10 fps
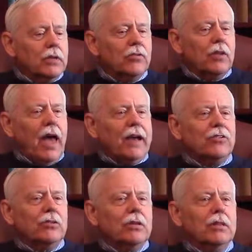is
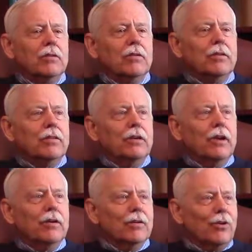actually the
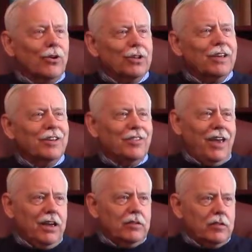earliest
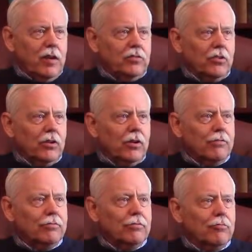ancestor
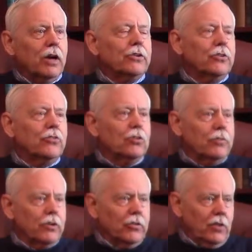of Rutgers
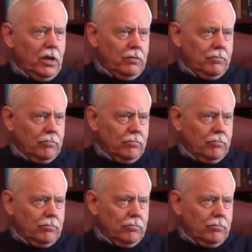University.